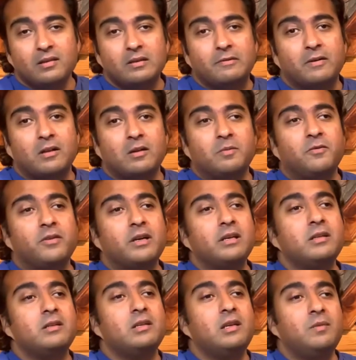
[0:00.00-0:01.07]
develop
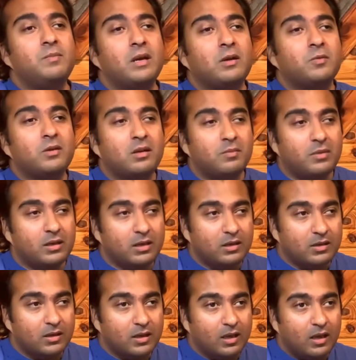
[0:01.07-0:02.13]
very deep
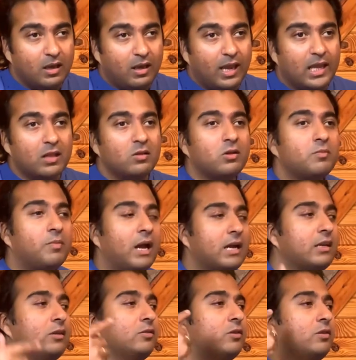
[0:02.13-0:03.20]
equanimity, and look
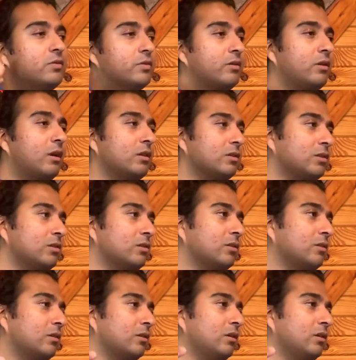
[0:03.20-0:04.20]
back into your thoughts.